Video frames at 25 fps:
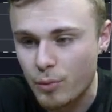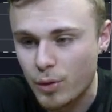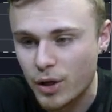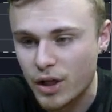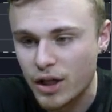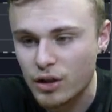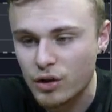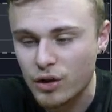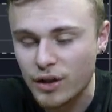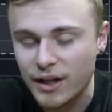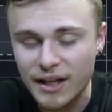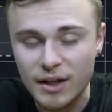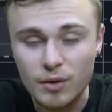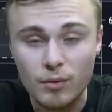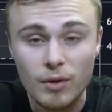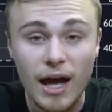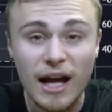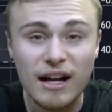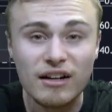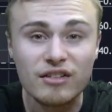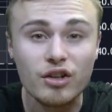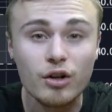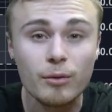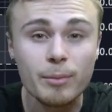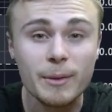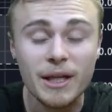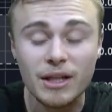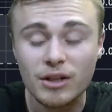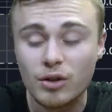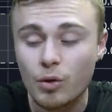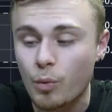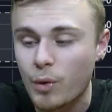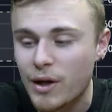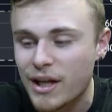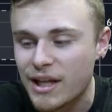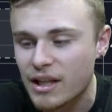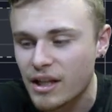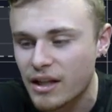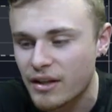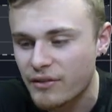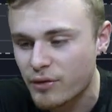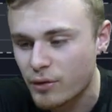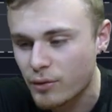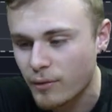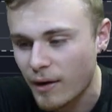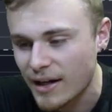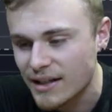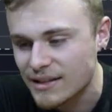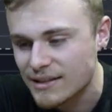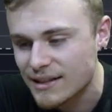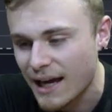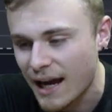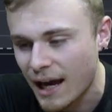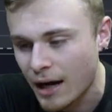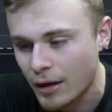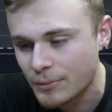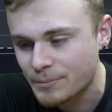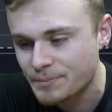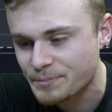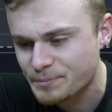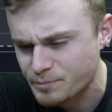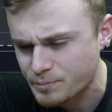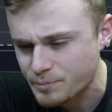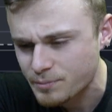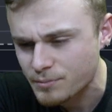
we're going to look at XRP on the weekly for right now